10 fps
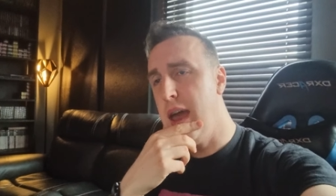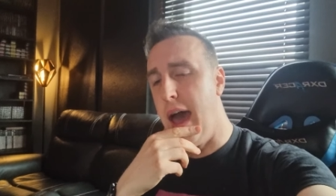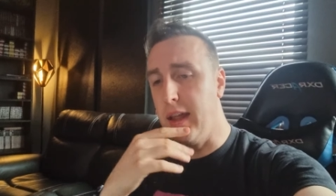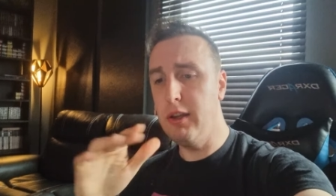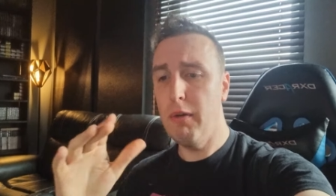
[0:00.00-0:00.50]

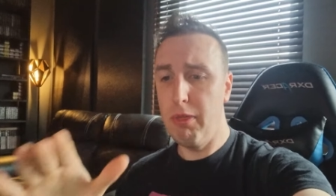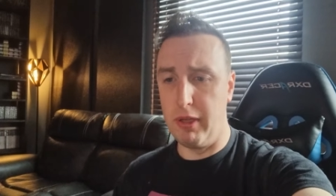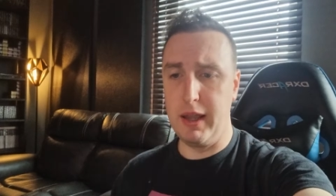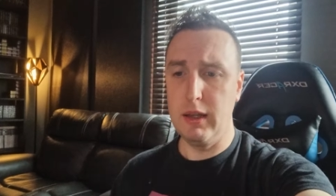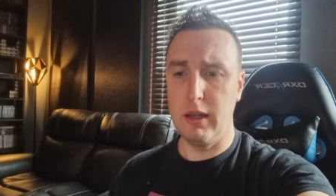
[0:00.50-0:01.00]
and you
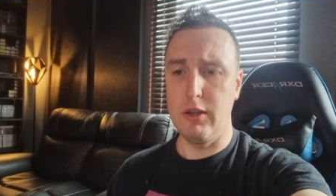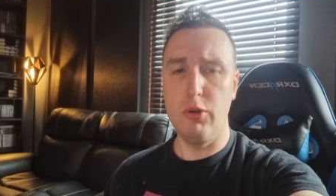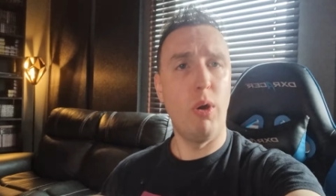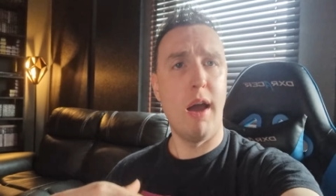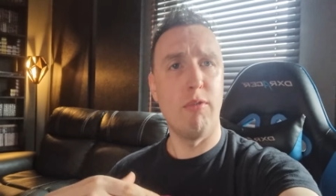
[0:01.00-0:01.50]
think that
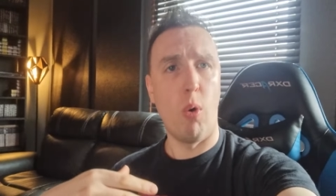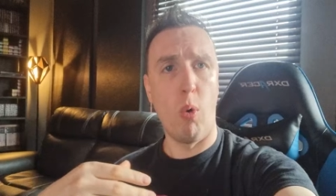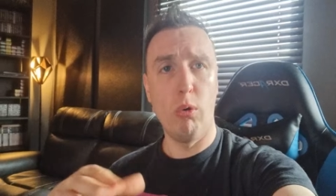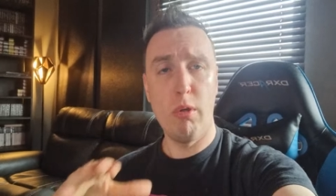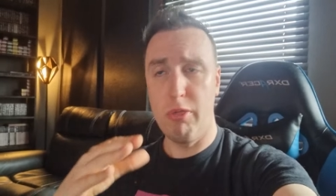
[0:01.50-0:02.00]
you have
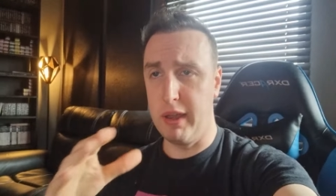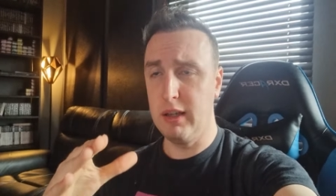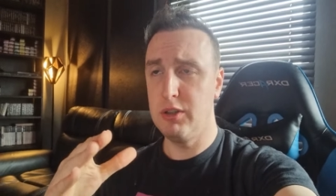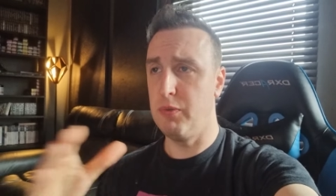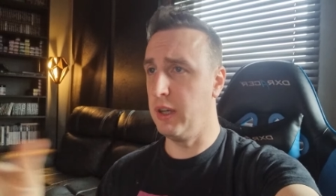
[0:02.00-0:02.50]
all
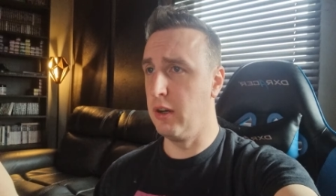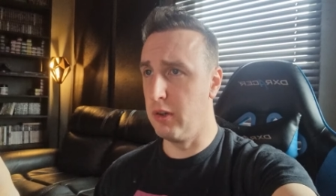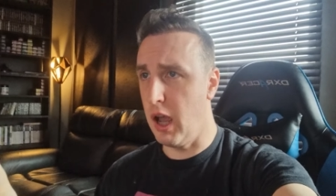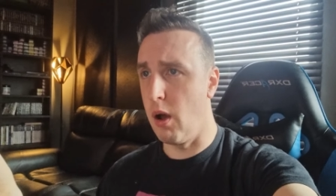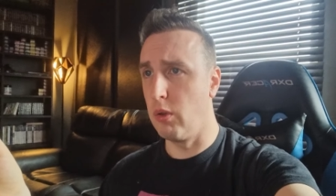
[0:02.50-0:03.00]
things
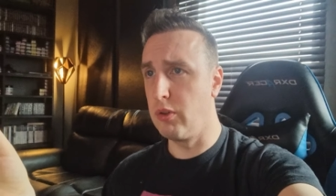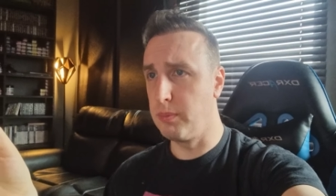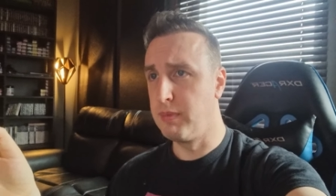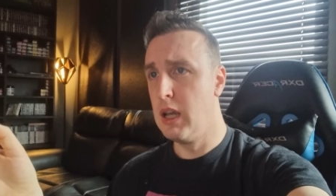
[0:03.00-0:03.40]
figured out.